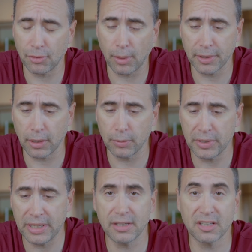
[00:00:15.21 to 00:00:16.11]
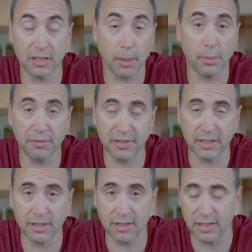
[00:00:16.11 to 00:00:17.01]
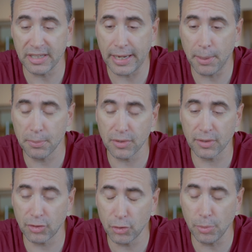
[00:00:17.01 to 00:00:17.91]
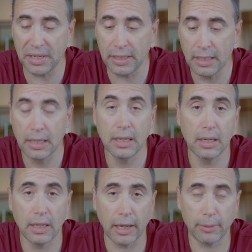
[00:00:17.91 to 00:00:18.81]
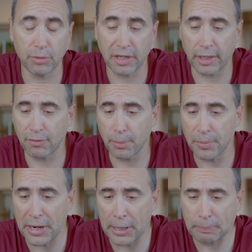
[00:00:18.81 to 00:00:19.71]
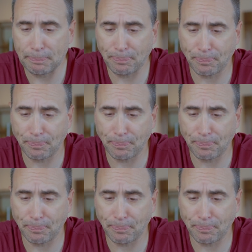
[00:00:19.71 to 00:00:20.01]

So, I'm going to read some of his DM to me, and we'll take it from there.